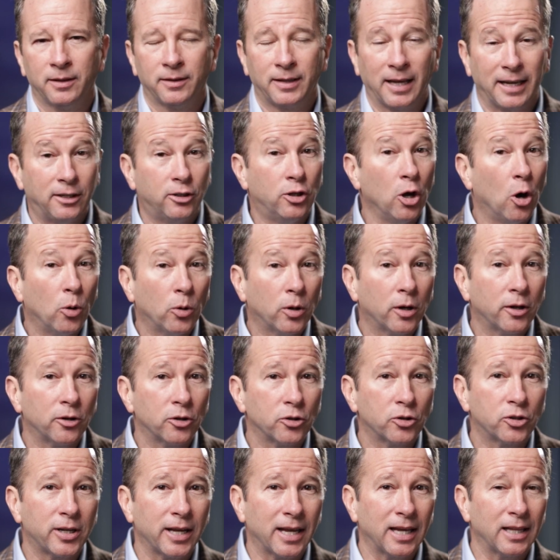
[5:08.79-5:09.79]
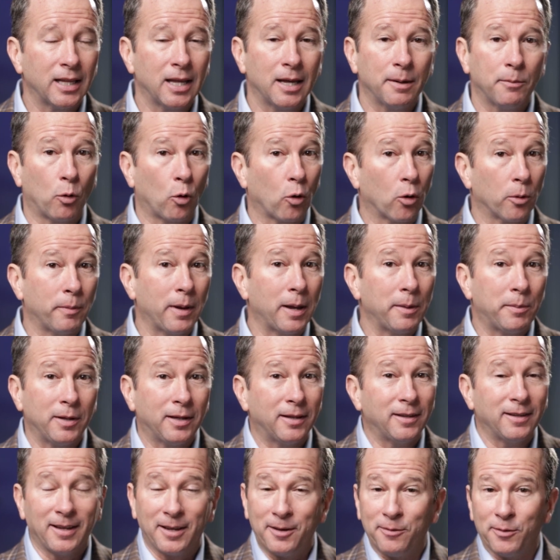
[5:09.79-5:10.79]
They don't understand them, or
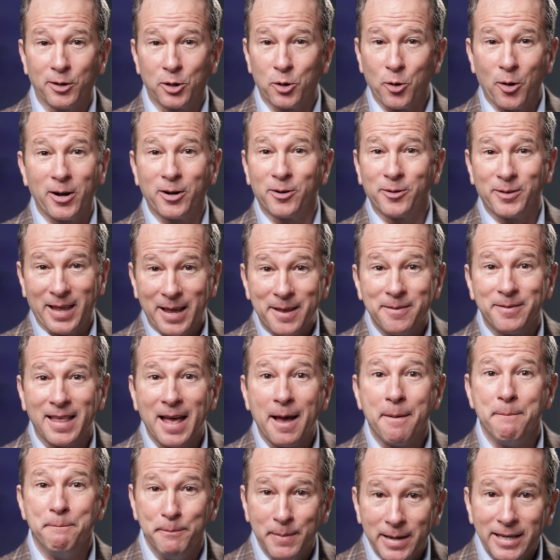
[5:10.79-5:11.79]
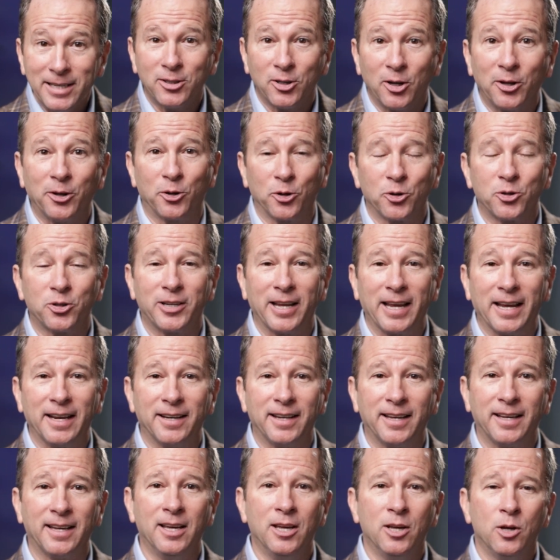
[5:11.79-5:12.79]
maybe even greater, that
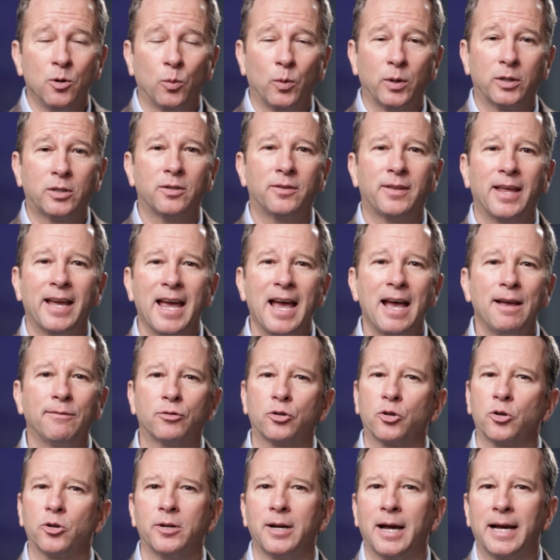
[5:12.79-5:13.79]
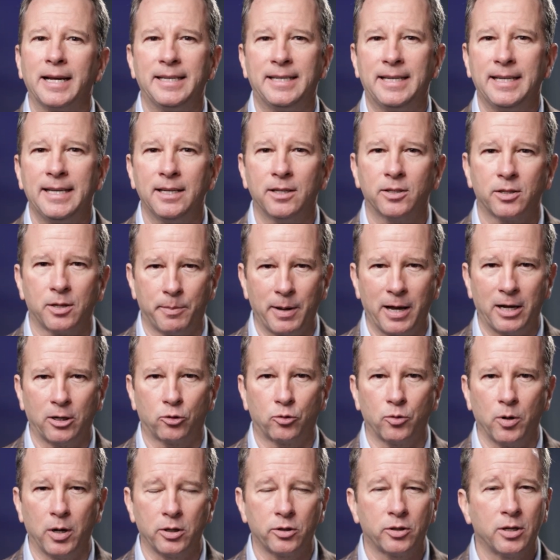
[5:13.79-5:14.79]
misunderstanding, which they have certain ideas about
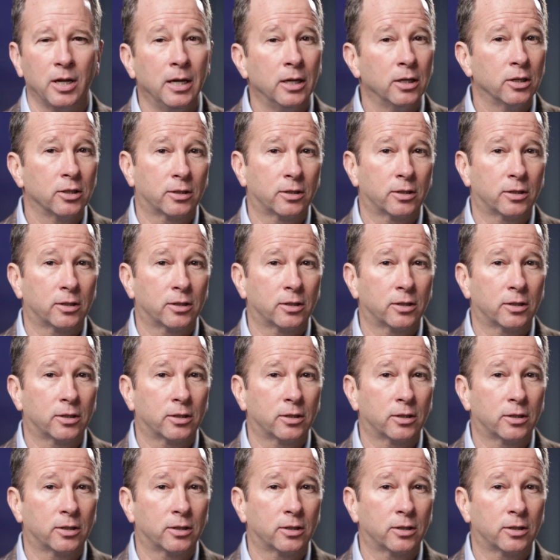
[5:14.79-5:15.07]
trust.